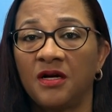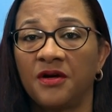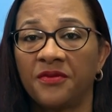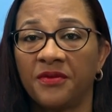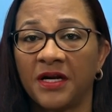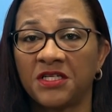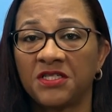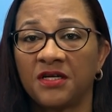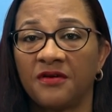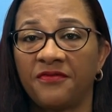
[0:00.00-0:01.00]
A rash
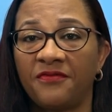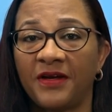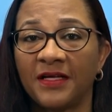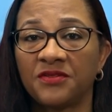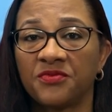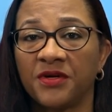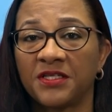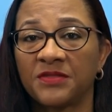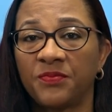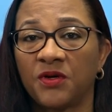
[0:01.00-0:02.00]
of flat red
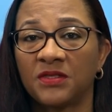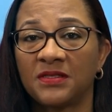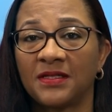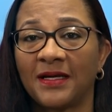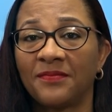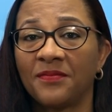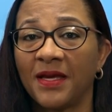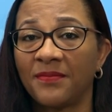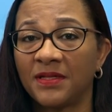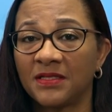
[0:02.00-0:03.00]
spots that may
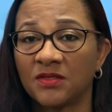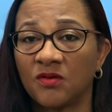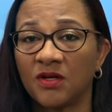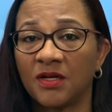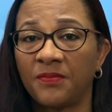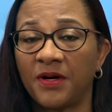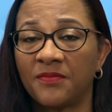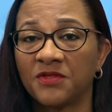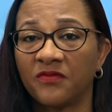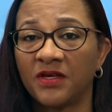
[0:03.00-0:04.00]
blister on the
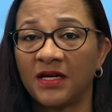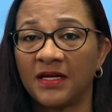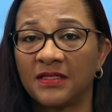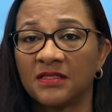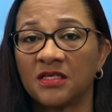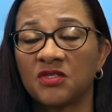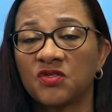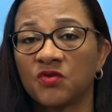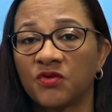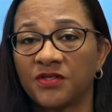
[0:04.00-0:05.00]
palms of the hands,
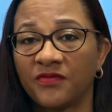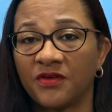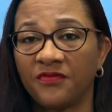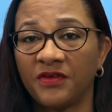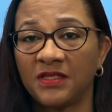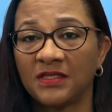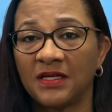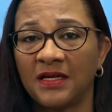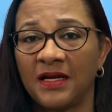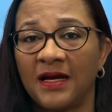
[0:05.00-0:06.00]
soles of the feet,
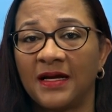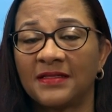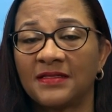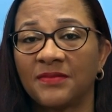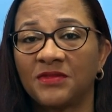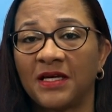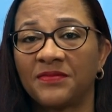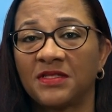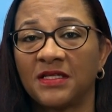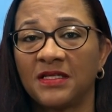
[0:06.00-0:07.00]
and
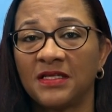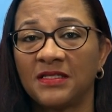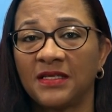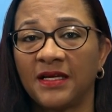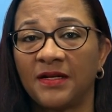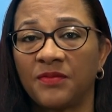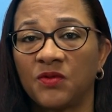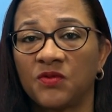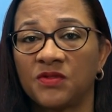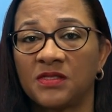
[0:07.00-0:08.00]
sometimes the knees,
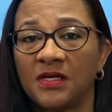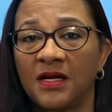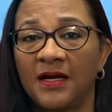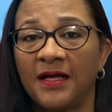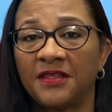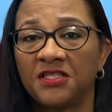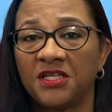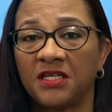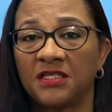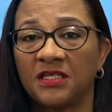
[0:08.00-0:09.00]
elbows, and the
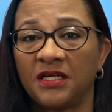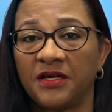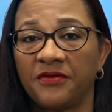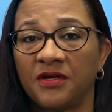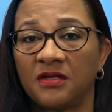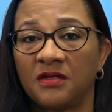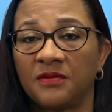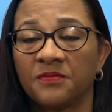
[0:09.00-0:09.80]
genital area.